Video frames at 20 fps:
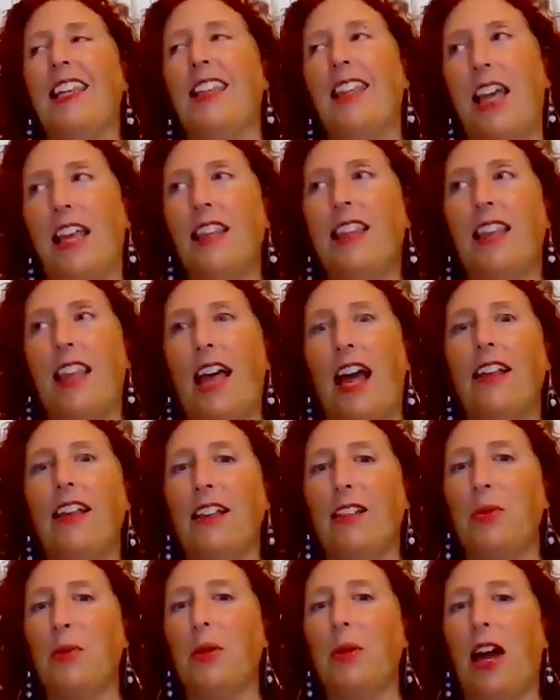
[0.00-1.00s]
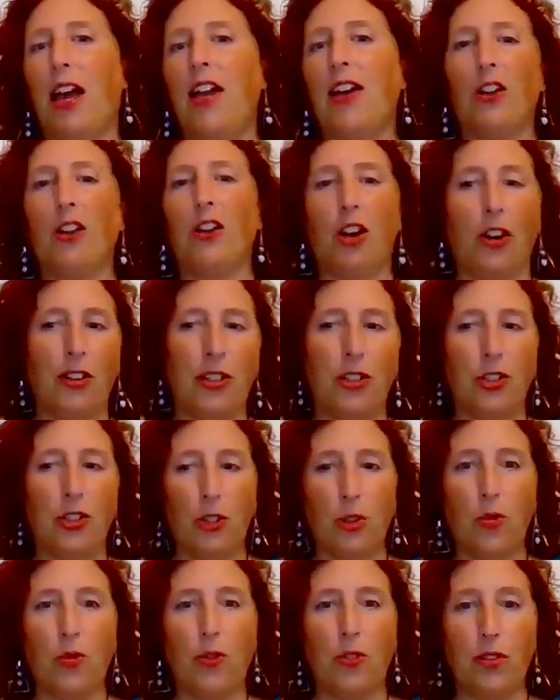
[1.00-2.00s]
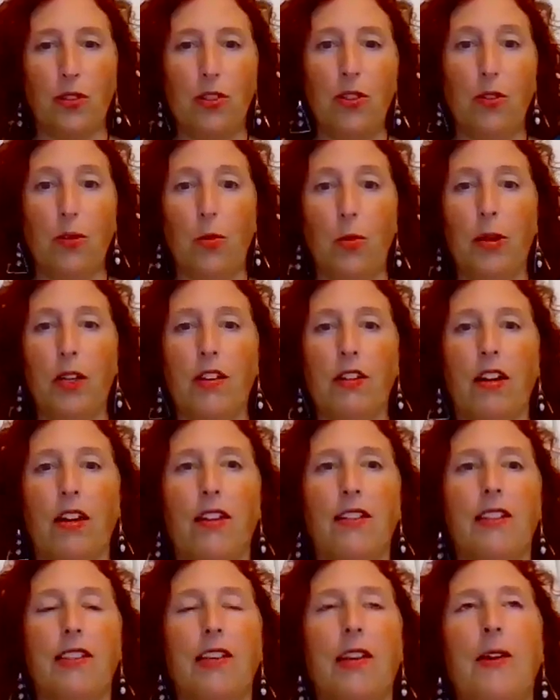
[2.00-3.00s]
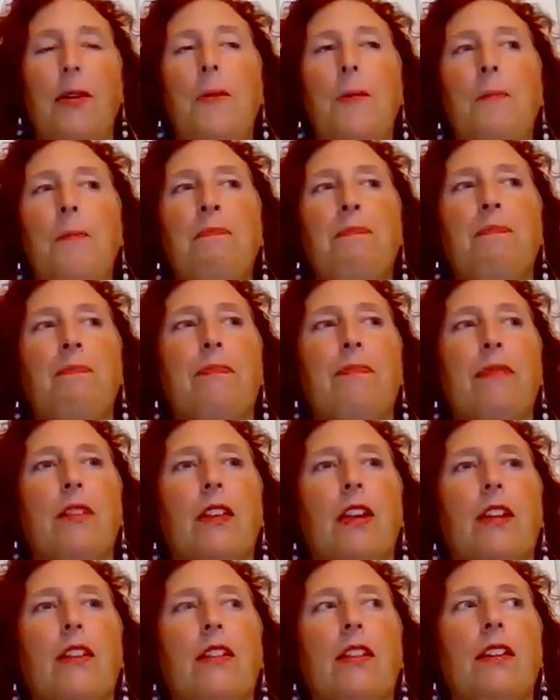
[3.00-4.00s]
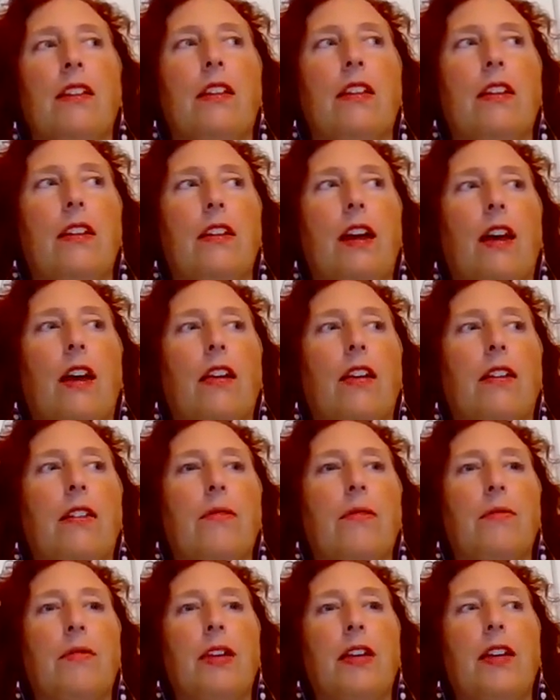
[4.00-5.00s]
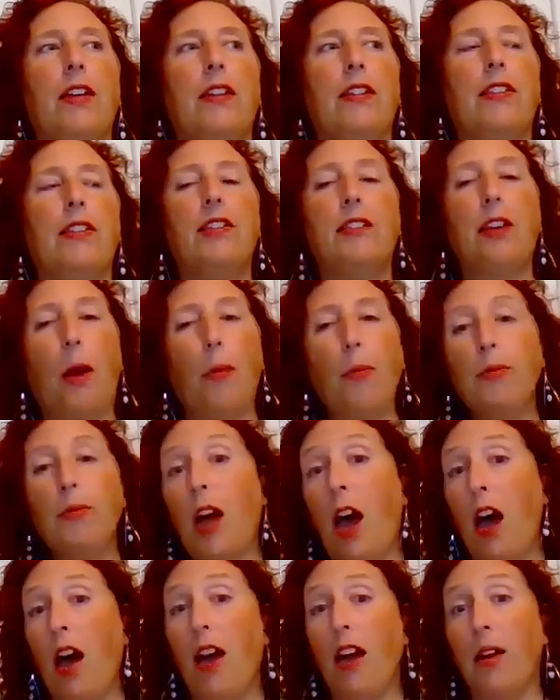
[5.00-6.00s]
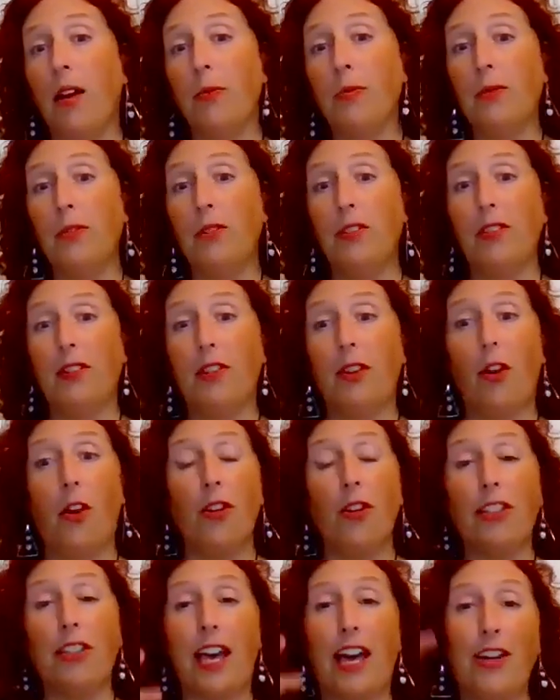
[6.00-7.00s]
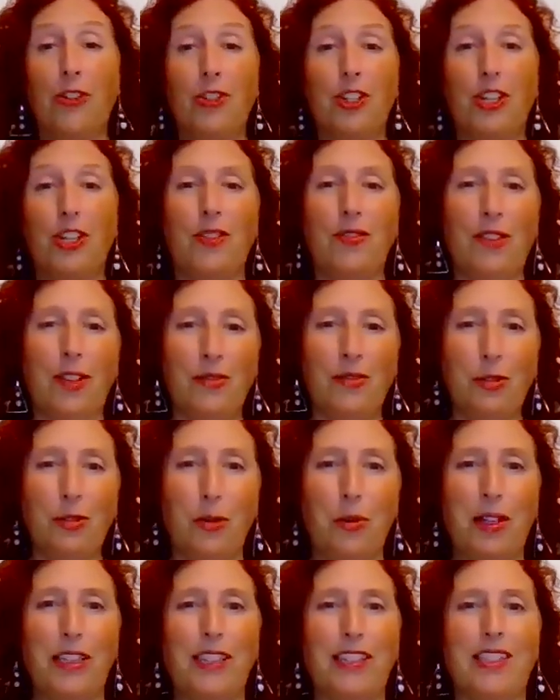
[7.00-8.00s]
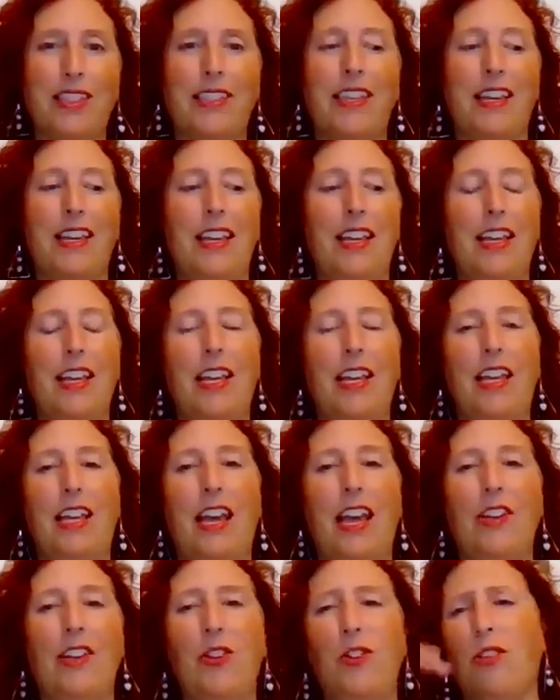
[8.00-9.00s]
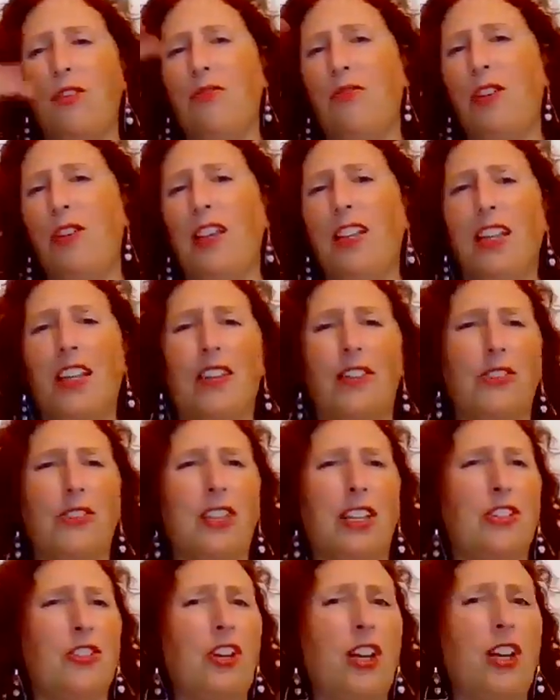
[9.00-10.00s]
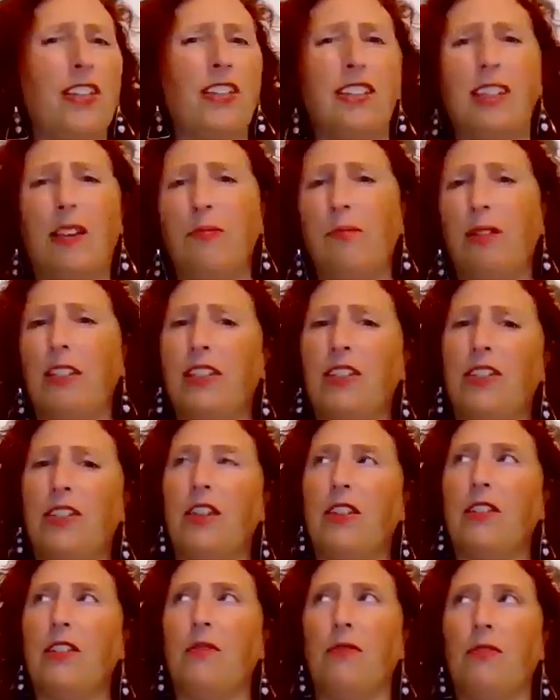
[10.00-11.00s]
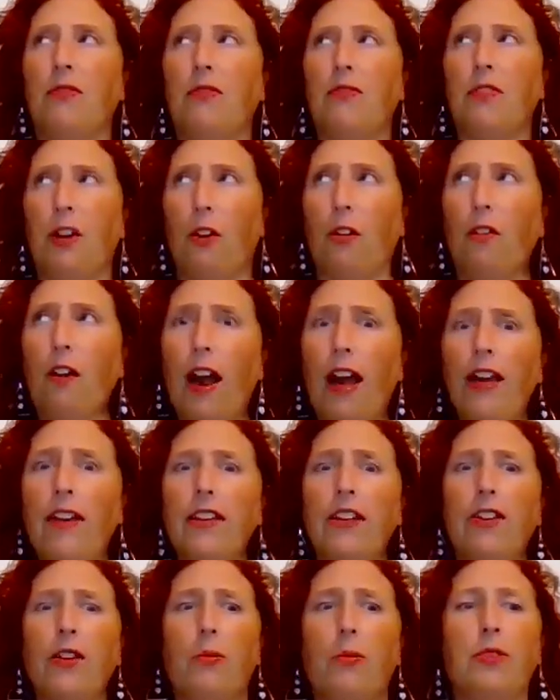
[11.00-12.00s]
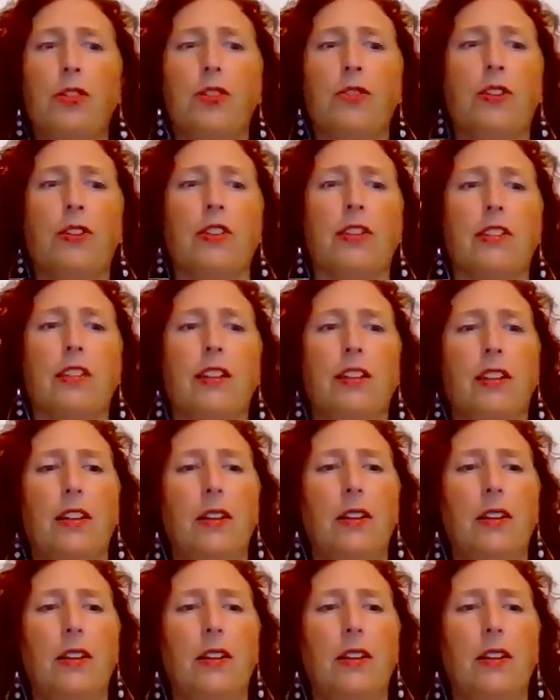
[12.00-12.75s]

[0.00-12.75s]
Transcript: then that's what I encourage you to do, because uh, sometimes there's energy of influence and you can feel it. There's like just something just doesn't feel right. It almost feels